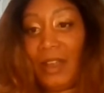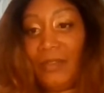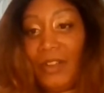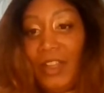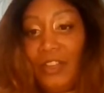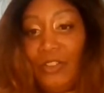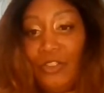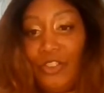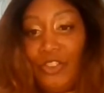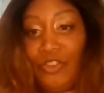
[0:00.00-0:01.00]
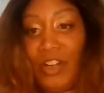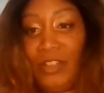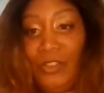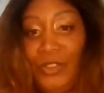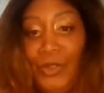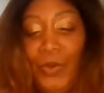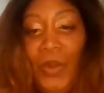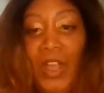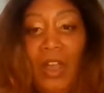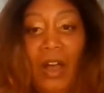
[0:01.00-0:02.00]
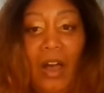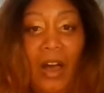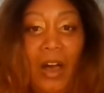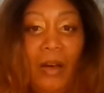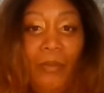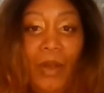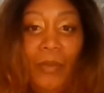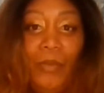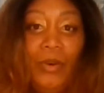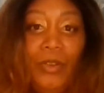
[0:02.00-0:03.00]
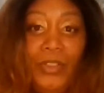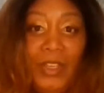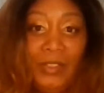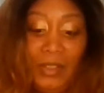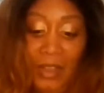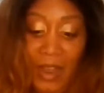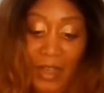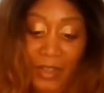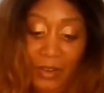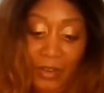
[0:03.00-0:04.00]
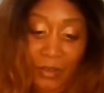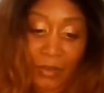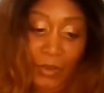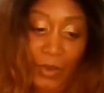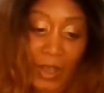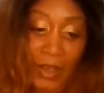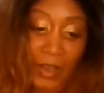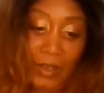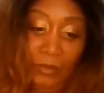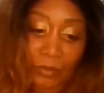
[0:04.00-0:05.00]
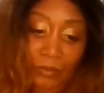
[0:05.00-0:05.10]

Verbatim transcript: I feel like you're just trying to, um, pull things together. Okay.